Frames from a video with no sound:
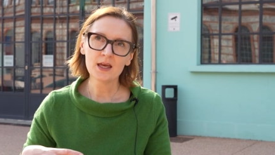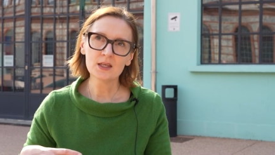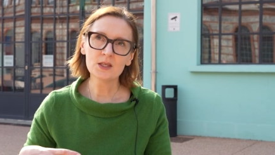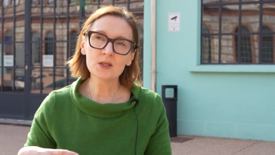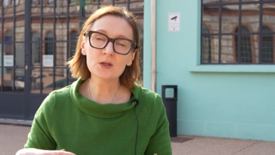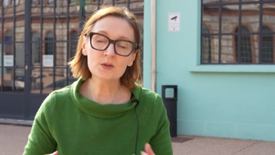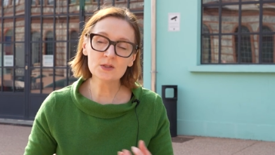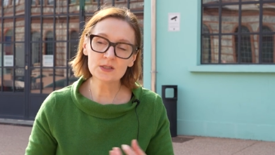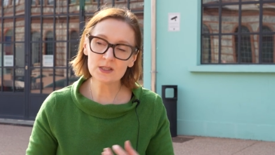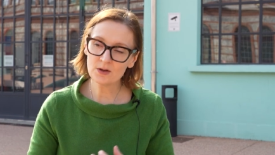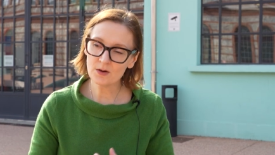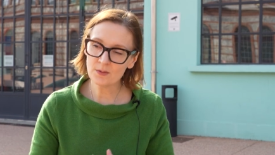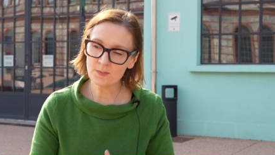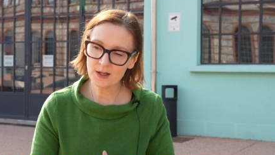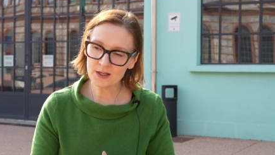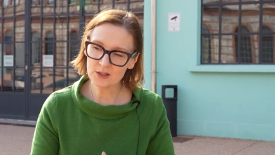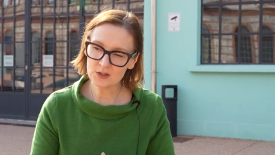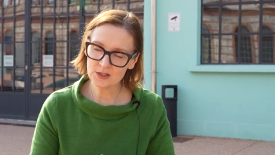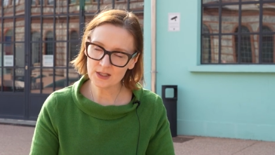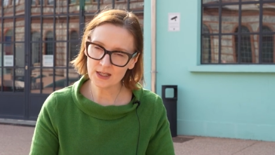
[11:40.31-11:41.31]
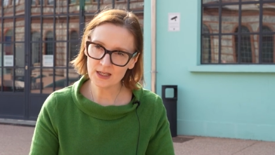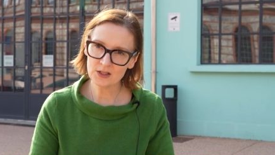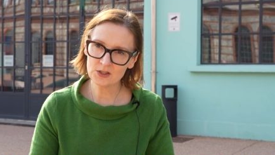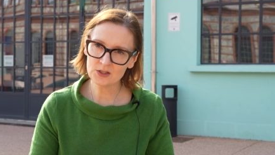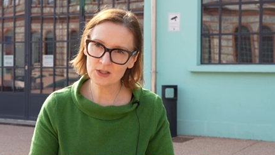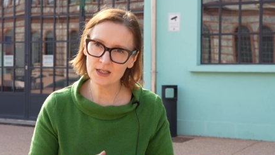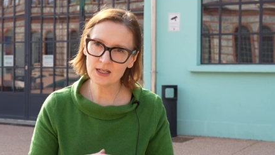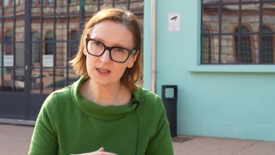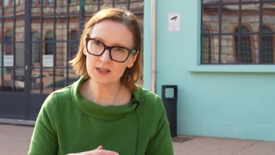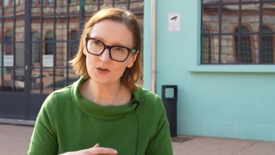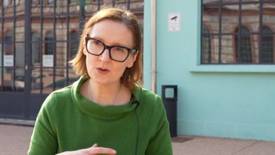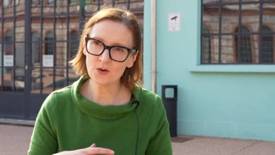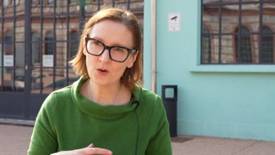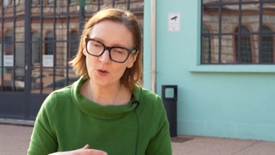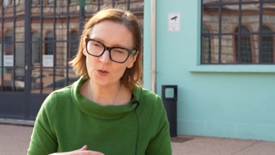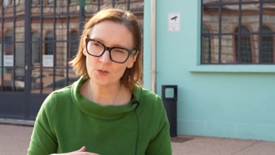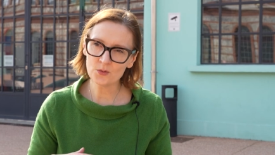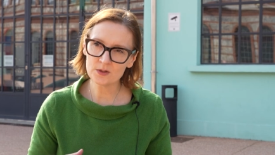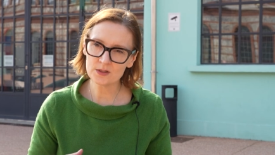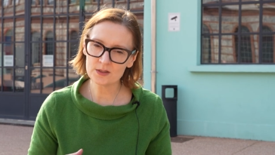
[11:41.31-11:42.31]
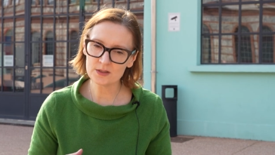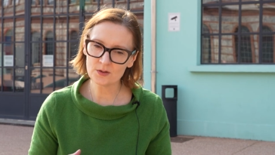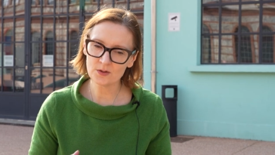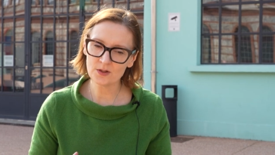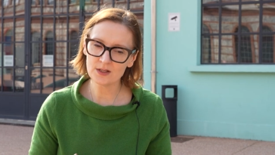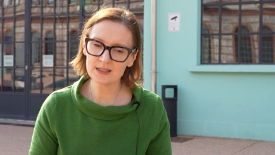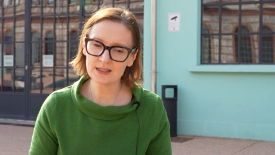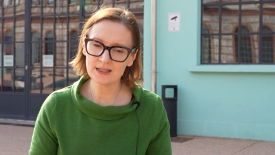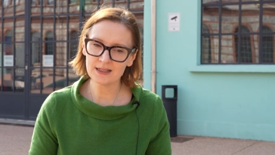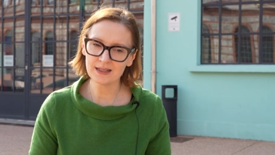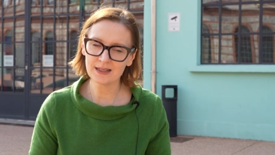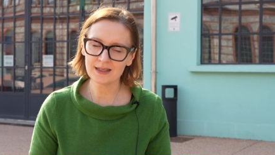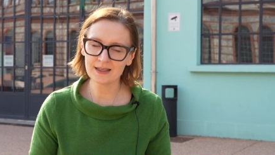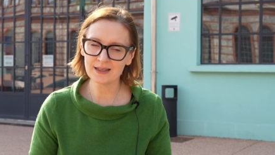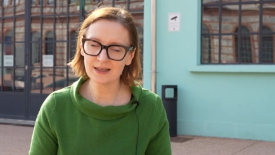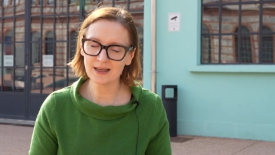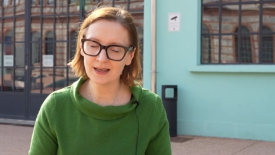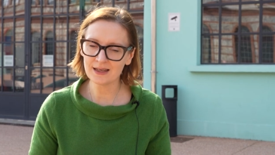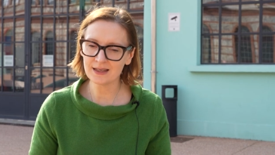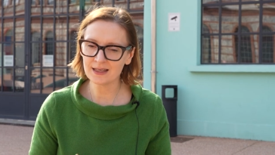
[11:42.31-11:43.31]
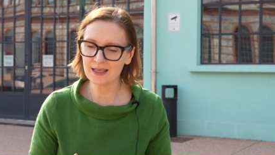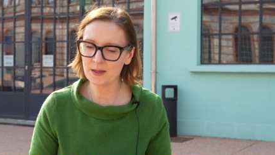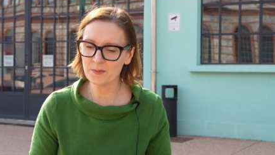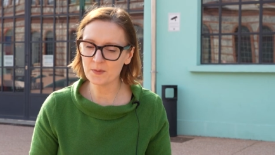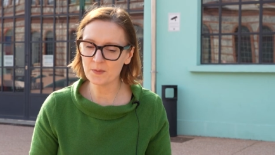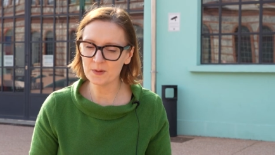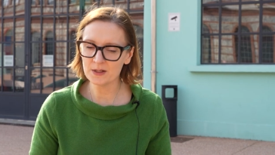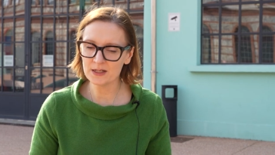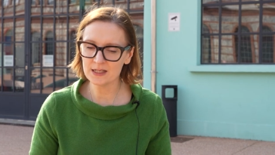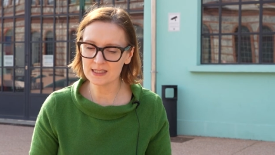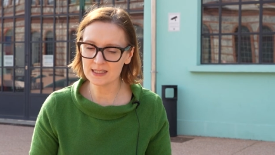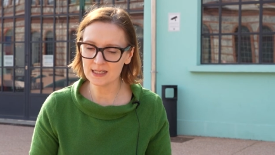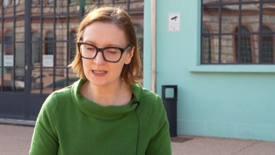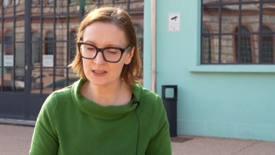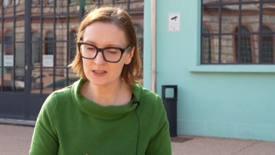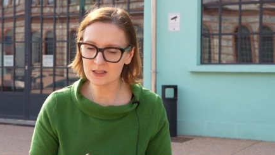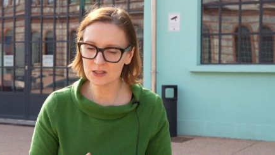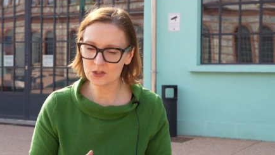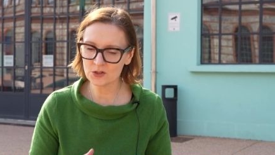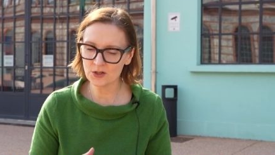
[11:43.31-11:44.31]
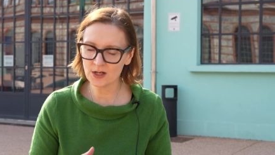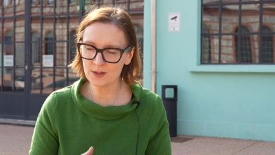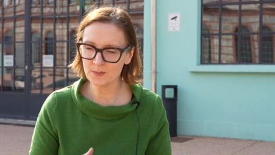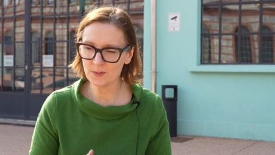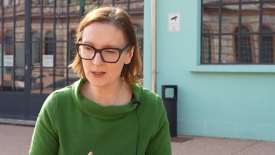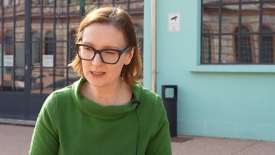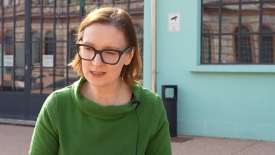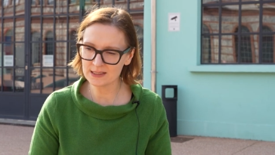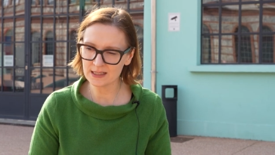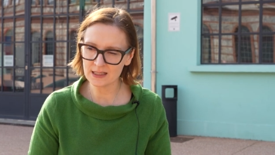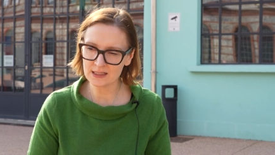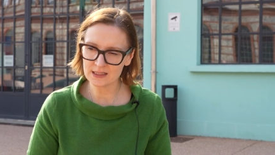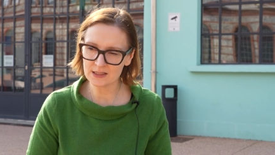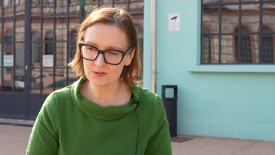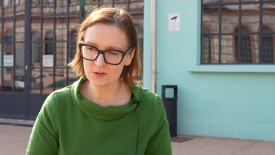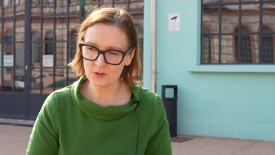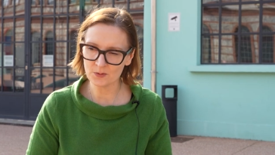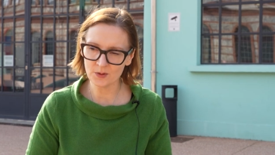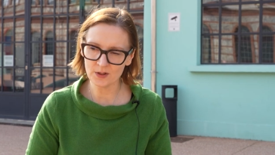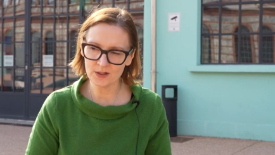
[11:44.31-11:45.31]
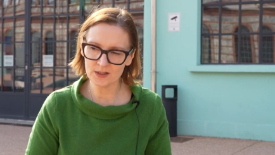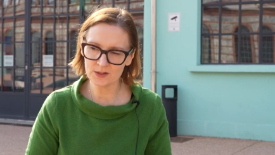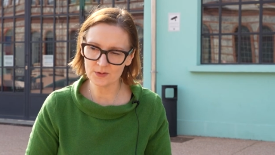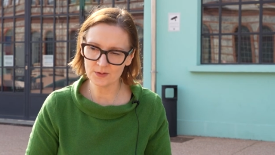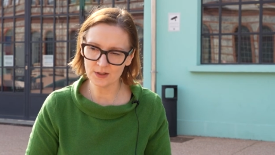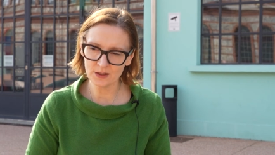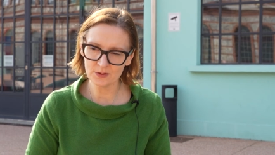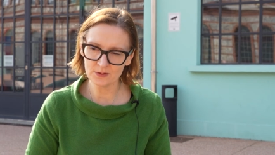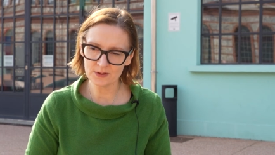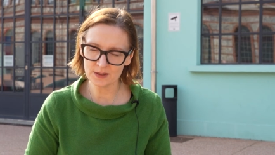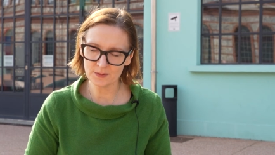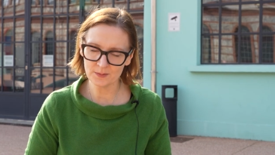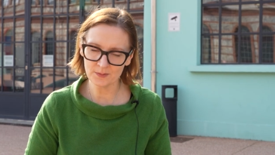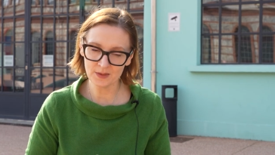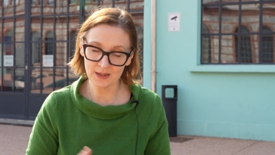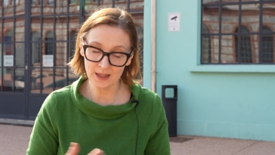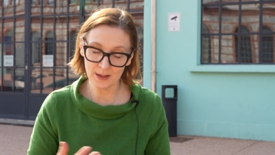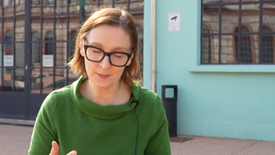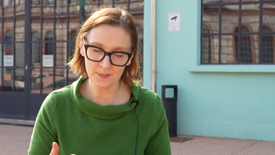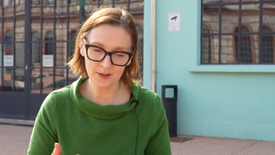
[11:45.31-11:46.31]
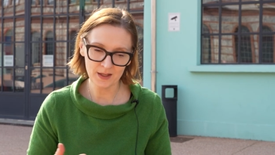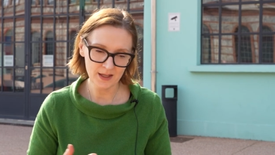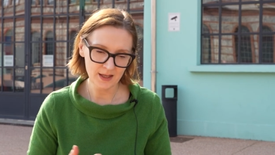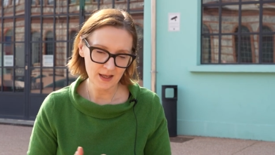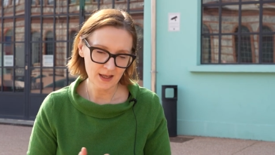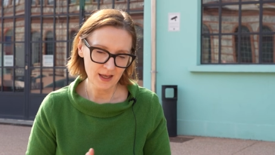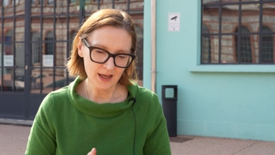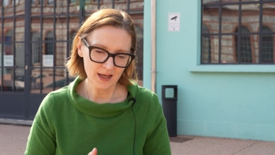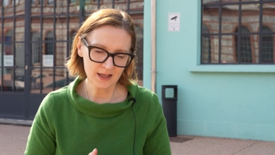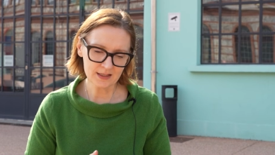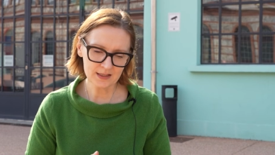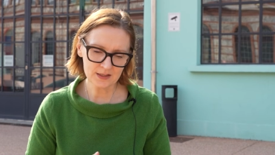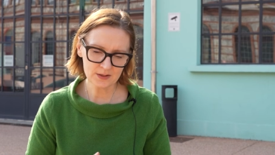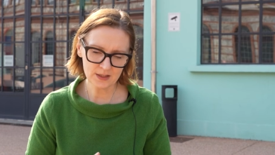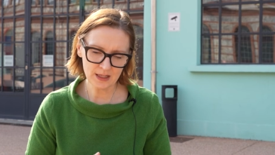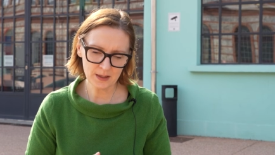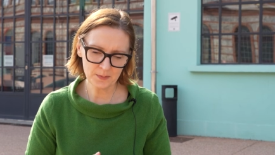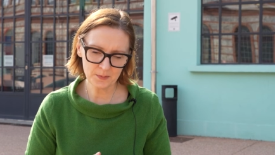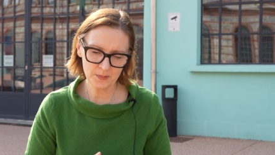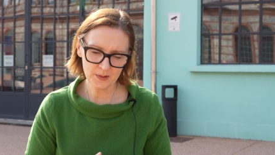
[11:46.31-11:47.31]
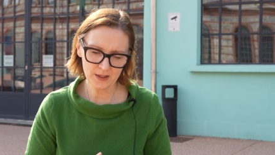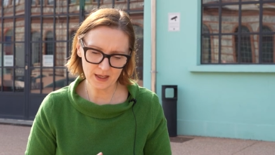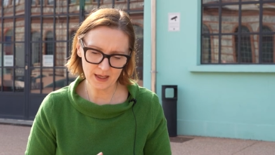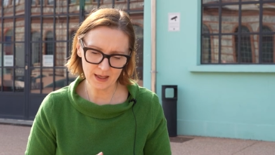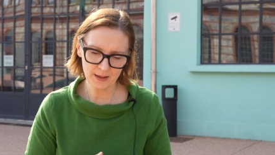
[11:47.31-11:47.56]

use their imagination and their own storytelling capabilities to try and make sense of the world around them. And so that's the